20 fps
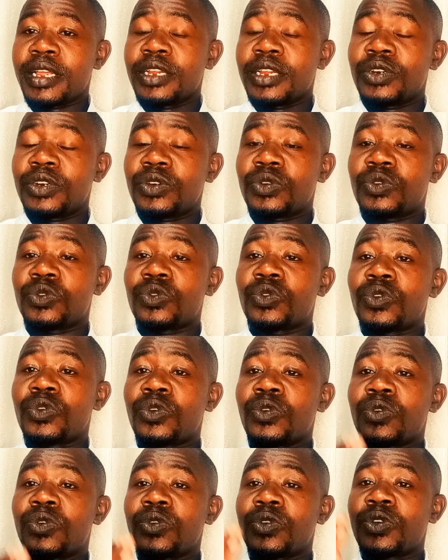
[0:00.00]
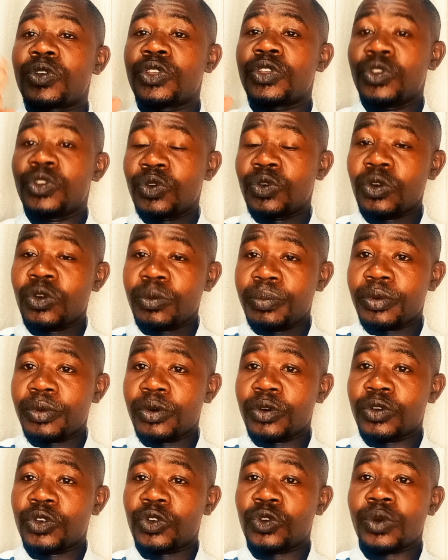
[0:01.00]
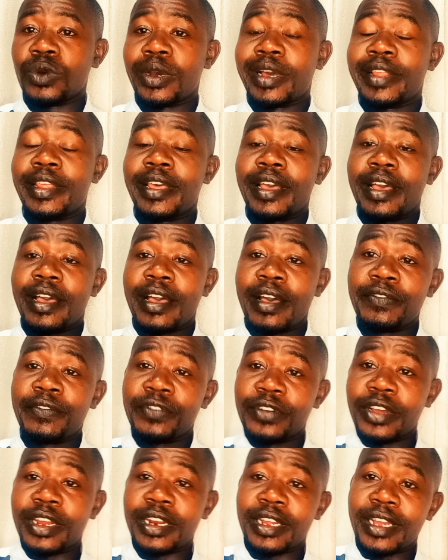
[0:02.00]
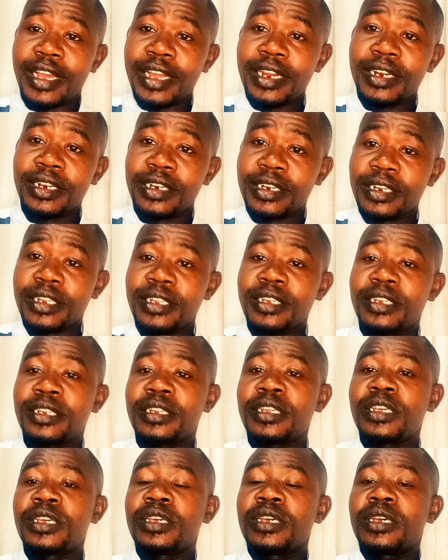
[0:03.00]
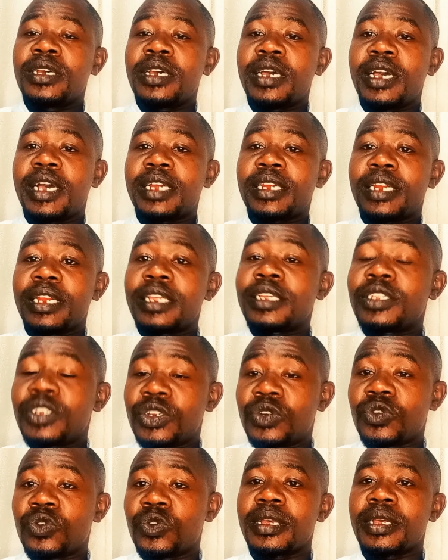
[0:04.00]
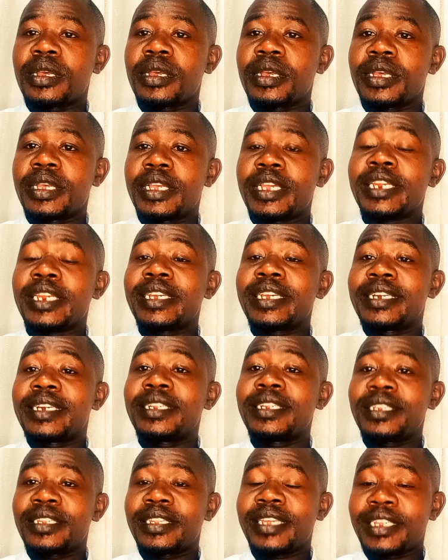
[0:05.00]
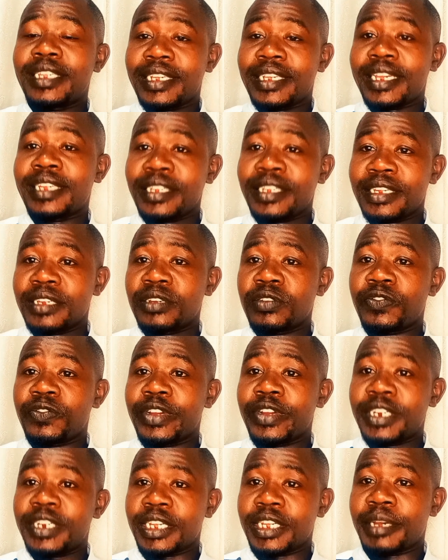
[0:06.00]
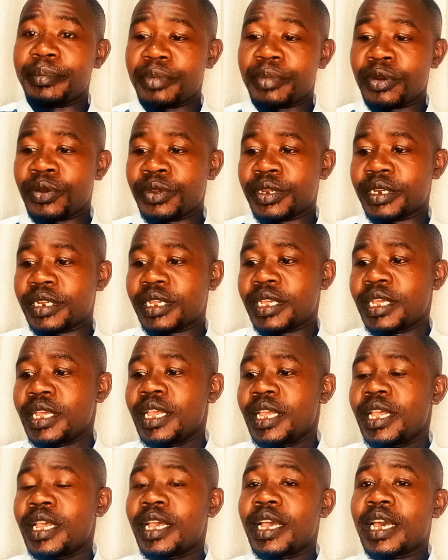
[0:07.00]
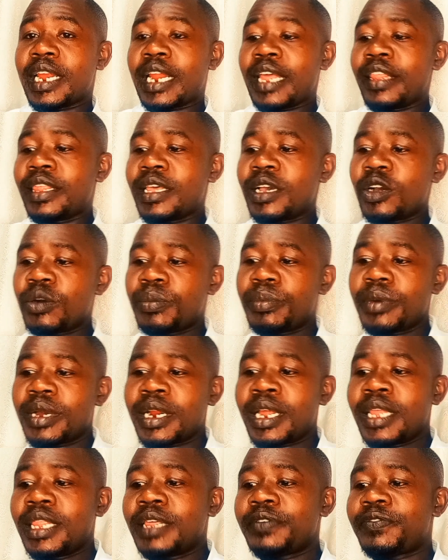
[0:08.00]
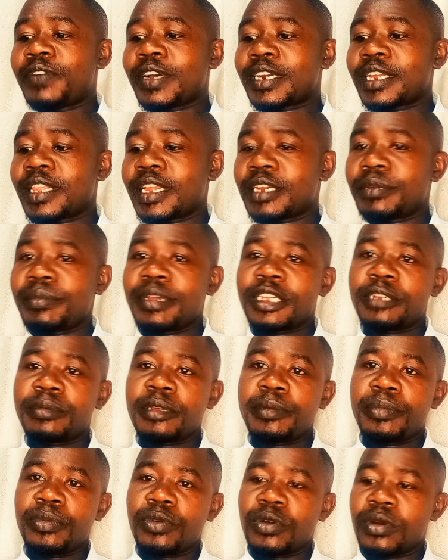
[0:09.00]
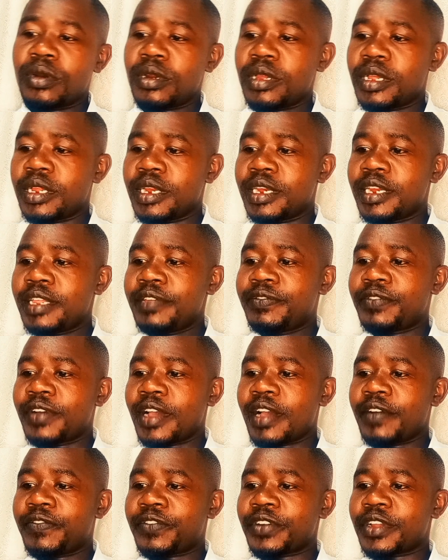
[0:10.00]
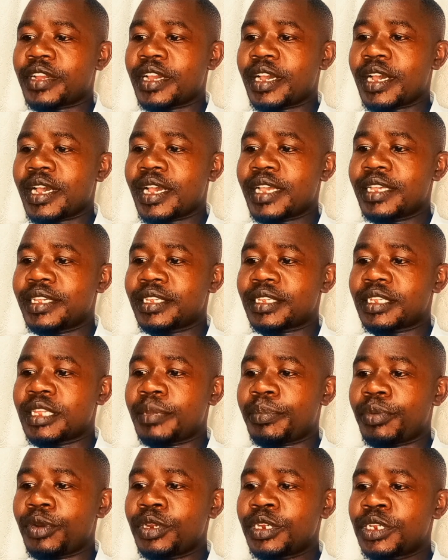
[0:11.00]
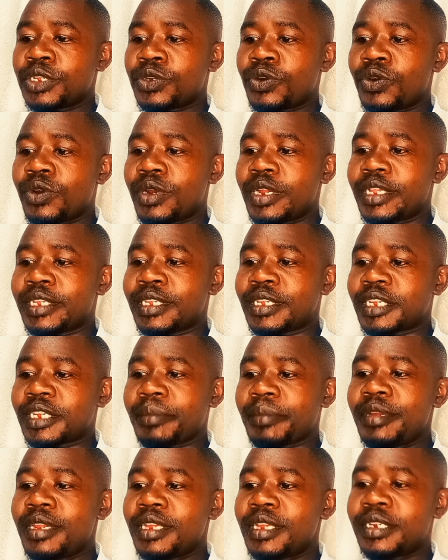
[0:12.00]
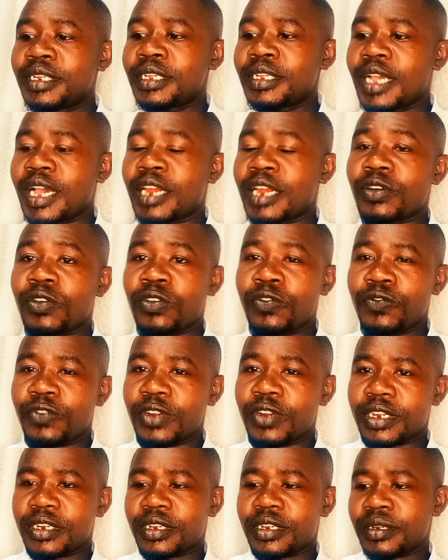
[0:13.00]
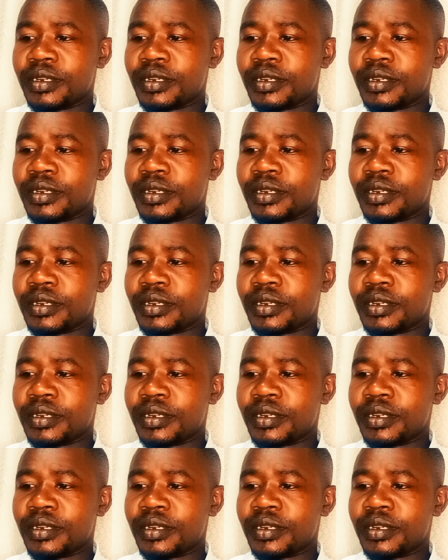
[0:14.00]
to Europe or to other African countries, at least to increase their chances of getting employed. Another factor that makes people leave Africa is the political instability and conflict.